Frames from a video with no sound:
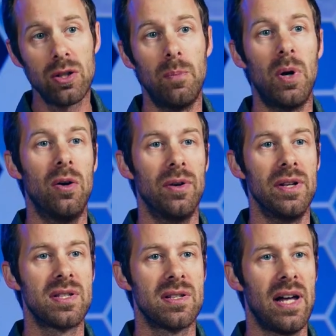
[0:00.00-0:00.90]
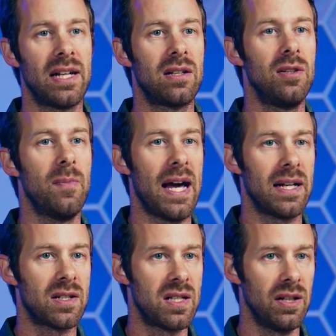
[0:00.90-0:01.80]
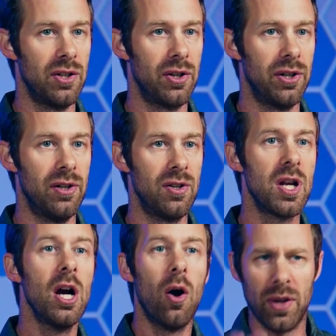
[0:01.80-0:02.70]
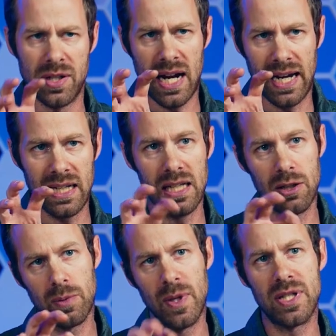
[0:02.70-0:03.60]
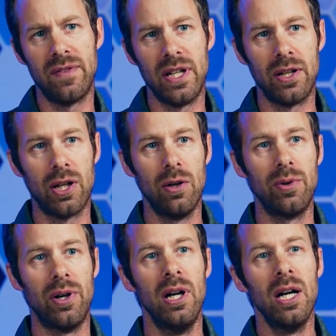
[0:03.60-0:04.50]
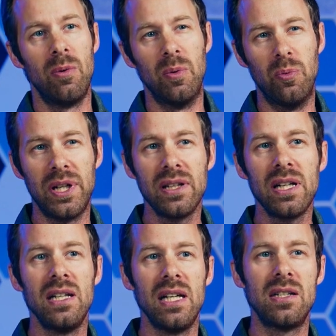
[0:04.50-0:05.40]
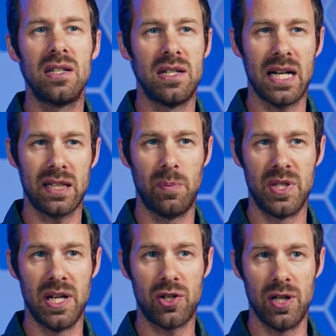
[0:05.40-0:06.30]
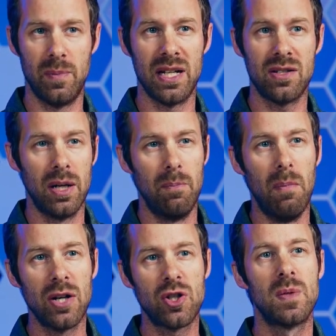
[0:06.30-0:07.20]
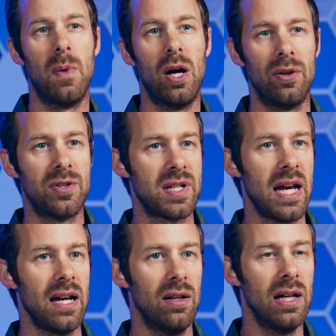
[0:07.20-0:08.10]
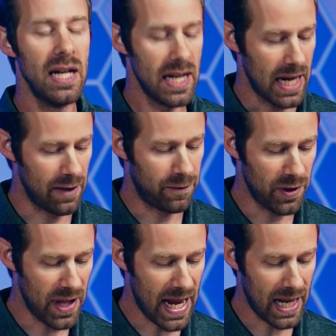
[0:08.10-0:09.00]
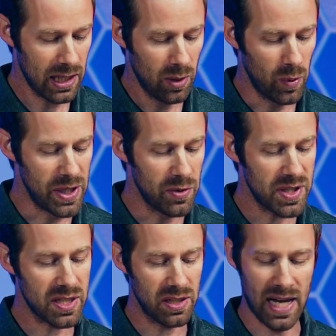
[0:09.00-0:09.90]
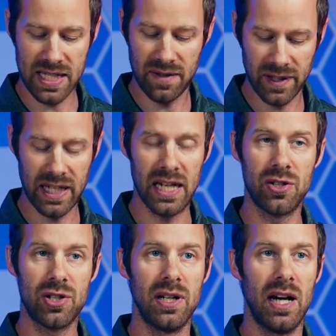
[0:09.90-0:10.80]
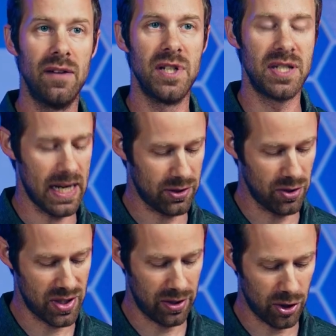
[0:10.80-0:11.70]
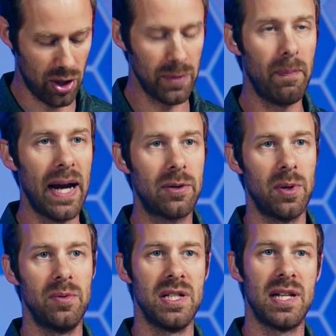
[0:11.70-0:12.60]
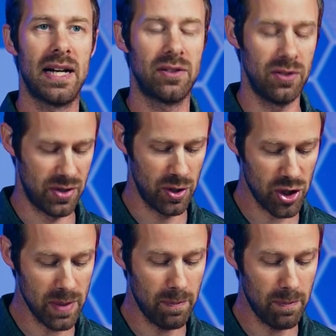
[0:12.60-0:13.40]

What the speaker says: components, like pneumatic cylinders or the tiny increments of an encoder, we really need to detect the position, but it's on a much smaller scale. And for that, we use this classification of detectors that are called micro-detectors, usually